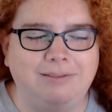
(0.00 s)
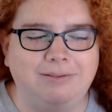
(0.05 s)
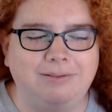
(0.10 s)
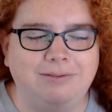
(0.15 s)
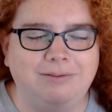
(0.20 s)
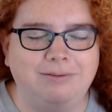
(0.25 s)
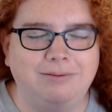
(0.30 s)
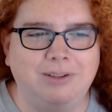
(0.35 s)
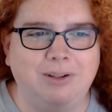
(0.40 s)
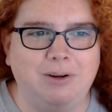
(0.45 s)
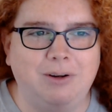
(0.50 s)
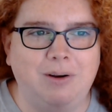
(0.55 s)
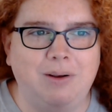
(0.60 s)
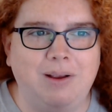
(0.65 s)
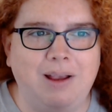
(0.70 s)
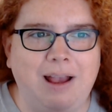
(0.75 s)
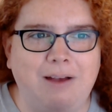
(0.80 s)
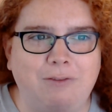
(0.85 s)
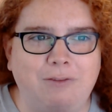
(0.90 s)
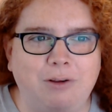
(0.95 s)
you know,
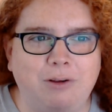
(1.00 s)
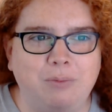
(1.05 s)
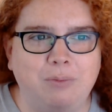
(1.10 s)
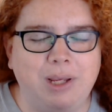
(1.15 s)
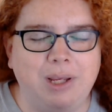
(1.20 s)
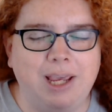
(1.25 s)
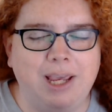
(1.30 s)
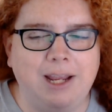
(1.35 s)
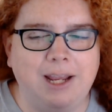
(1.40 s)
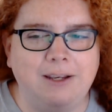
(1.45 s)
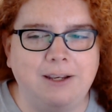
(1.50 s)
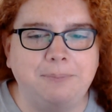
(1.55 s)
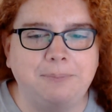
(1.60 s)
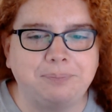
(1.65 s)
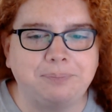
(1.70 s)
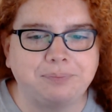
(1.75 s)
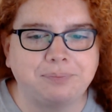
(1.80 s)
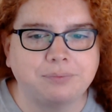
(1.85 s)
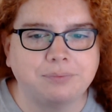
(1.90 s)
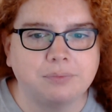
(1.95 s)
have a good weekend.
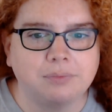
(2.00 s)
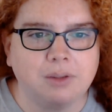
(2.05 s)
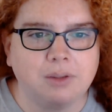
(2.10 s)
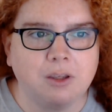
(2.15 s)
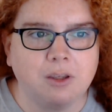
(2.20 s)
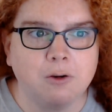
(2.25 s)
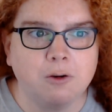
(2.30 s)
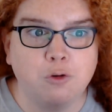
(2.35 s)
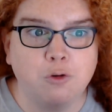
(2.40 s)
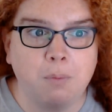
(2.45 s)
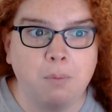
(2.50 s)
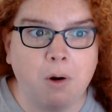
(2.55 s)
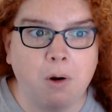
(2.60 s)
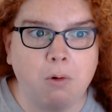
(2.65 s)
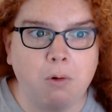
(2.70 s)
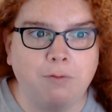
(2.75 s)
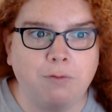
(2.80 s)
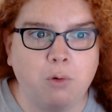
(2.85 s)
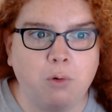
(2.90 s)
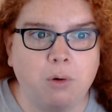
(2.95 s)
Tomorrow,
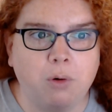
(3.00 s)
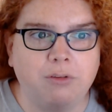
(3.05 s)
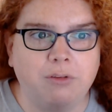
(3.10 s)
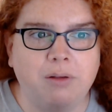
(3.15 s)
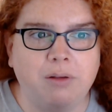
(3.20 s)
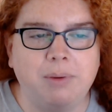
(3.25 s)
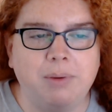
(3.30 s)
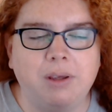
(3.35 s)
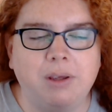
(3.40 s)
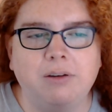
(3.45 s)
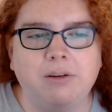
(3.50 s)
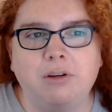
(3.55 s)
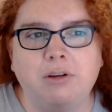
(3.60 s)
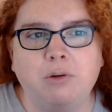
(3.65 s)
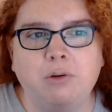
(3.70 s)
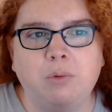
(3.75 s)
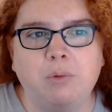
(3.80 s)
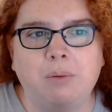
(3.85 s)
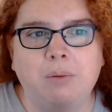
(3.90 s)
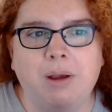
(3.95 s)
of course, I'll be
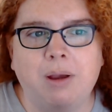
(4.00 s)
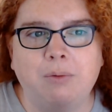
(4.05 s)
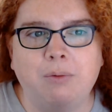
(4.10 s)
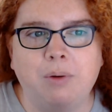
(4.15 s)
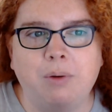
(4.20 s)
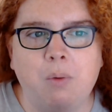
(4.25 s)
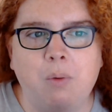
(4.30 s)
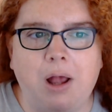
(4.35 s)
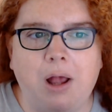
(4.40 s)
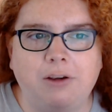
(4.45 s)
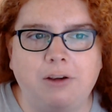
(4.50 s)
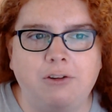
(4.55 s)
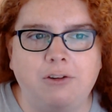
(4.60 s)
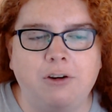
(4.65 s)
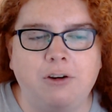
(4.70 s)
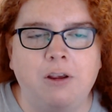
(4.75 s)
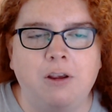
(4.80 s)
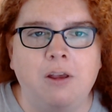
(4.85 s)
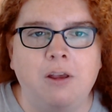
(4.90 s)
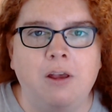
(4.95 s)
continuing my rewatch
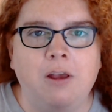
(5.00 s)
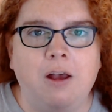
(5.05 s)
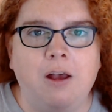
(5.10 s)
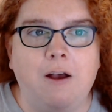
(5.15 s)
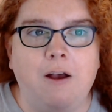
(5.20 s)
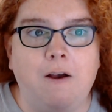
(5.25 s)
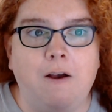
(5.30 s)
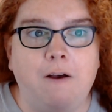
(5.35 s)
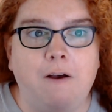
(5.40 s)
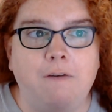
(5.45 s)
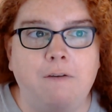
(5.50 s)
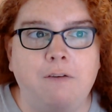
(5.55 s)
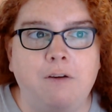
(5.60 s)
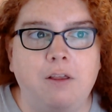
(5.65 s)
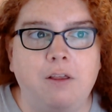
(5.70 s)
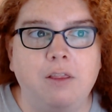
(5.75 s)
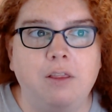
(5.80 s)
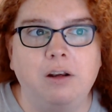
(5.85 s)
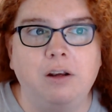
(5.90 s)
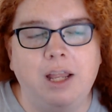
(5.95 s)
of
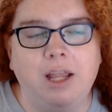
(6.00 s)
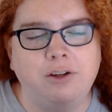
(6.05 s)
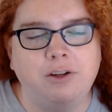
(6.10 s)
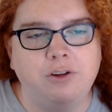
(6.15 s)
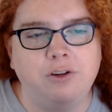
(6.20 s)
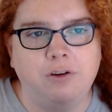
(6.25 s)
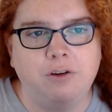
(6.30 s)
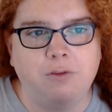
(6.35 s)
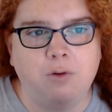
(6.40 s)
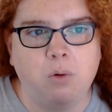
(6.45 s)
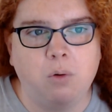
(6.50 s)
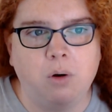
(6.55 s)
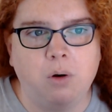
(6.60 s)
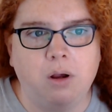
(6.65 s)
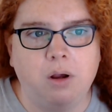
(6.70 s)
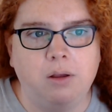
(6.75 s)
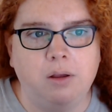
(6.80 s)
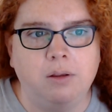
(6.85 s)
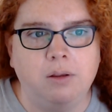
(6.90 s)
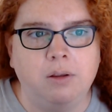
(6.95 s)
Legend of
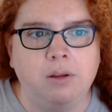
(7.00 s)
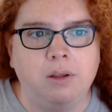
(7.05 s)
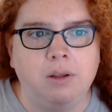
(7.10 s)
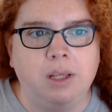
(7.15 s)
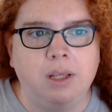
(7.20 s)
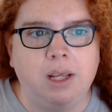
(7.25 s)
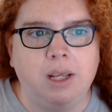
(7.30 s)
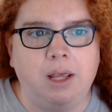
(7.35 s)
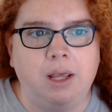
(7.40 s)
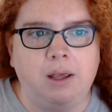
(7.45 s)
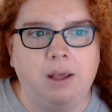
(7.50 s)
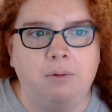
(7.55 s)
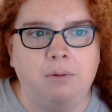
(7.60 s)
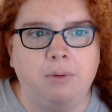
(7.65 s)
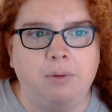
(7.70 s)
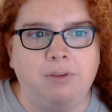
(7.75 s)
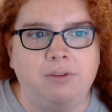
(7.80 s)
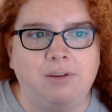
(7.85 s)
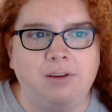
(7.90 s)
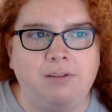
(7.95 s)
Korra uh,
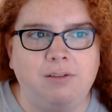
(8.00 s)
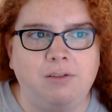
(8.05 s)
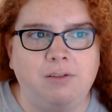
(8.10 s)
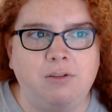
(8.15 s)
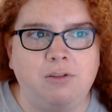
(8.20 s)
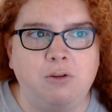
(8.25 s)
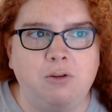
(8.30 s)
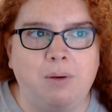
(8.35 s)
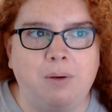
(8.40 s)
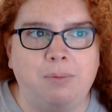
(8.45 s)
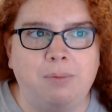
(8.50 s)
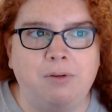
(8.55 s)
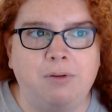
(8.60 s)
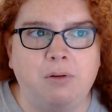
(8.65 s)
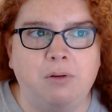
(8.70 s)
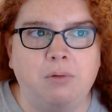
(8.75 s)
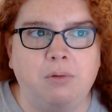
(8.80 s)
with season two, episode